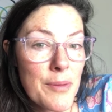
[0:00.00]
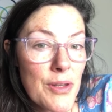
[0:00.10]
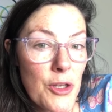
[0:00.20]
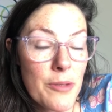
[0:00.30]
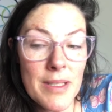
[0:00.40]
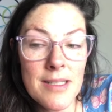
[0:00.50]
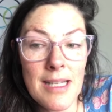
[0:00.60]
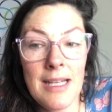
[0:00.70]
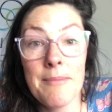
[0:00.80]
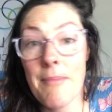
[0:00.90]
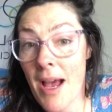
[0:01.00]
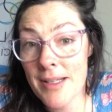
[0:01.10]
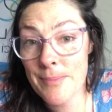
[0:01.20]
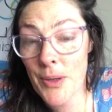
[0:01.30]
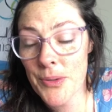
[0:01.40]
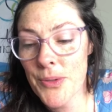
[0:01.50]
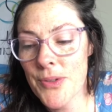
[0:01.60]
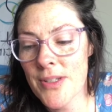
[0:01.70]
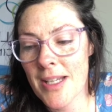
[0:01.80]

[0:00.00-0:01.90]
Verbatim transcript: with humans in mouse models.